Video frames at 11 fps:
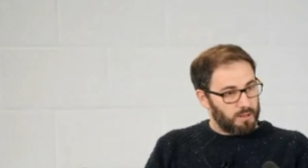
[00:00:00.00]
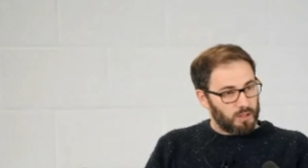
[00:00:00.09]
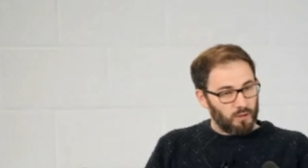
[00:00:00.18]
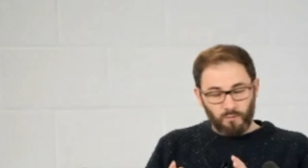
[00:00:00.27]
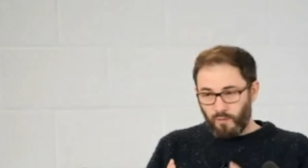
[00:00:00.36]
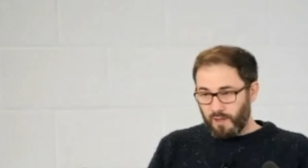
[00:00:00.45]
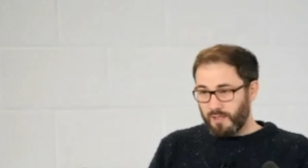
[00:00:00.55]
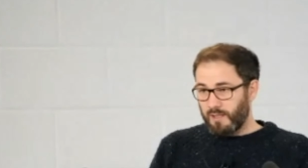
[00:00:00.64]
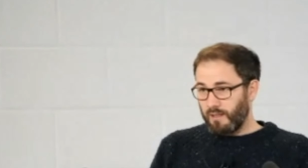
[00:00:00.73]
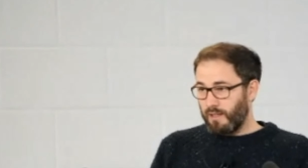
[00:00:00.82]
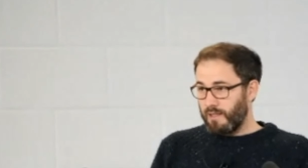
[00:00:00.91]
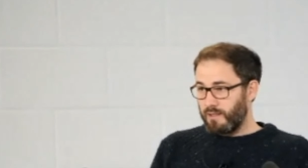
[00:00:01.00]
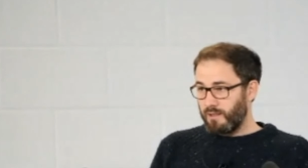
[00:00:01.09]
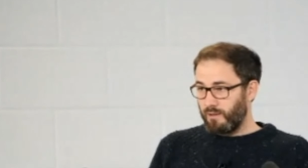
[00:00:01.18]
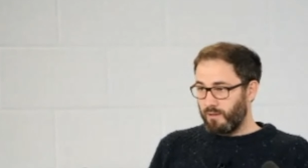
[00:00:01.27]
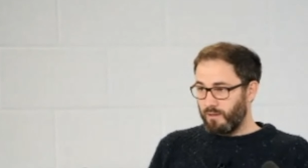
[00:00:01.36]
The first thing they
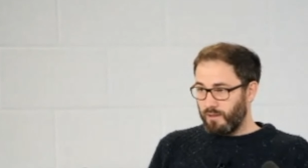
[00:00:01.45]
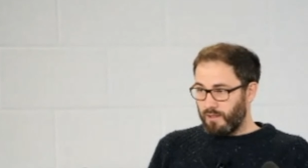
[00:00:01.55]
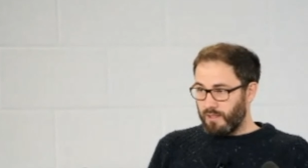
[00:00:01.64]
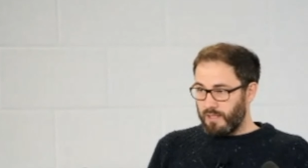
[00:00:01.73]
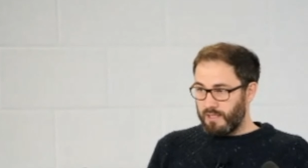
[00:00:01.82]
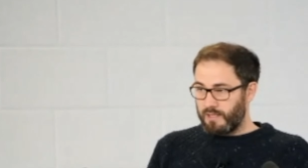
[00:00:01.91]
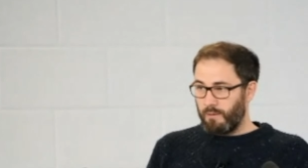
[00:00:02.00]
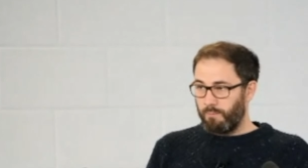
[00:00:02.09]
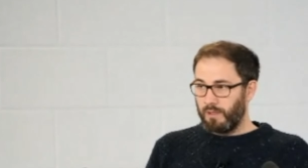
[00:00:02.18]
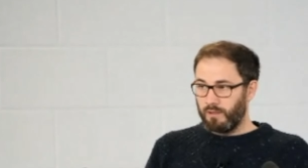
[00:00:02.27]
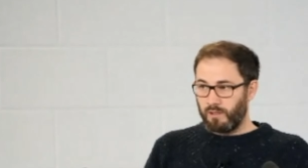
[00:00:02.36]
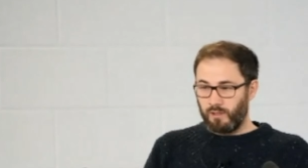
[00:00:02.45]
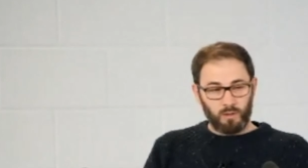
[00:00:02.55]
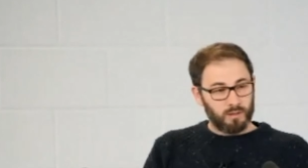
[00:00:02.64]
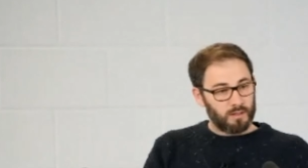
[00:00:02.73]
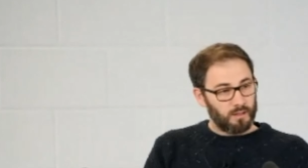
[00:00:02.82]
do is they build an
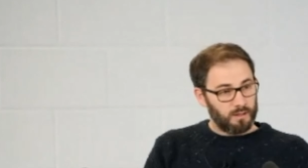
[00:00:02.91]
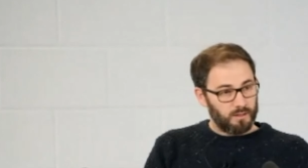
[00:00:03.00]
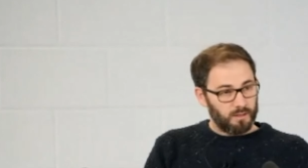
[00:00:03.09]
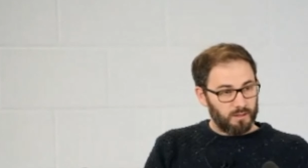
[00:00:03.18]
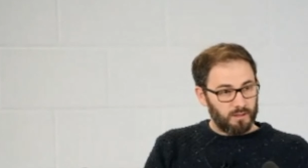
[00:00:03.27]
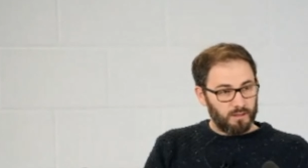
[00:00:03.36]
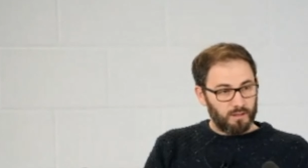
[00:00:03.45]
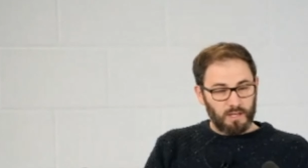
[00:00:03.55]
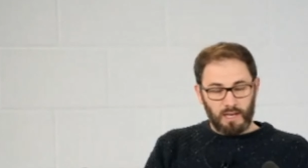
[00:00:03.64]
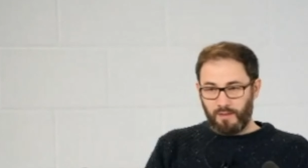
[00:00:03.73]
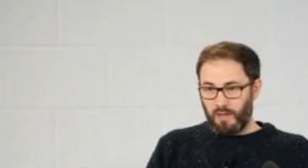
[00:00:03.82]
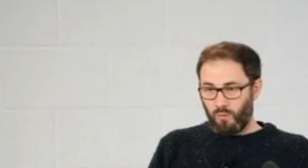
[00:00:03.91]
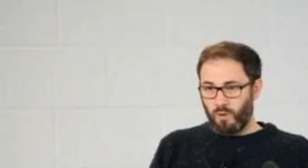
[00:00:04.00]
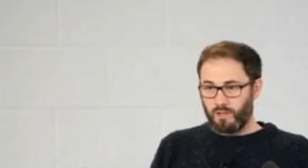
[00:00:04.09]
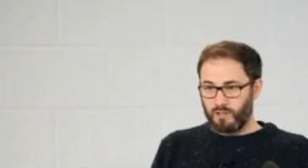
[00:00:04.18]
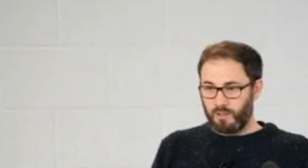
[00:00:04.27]
altar and they
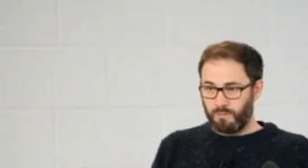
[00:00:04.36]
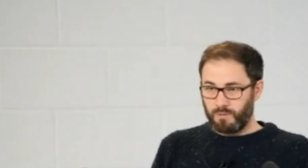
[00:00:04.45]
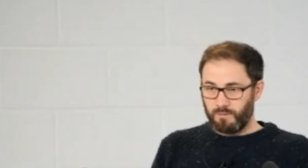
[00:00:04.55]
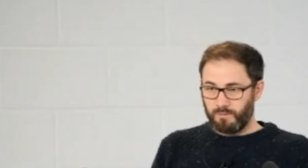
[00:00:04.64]
worship.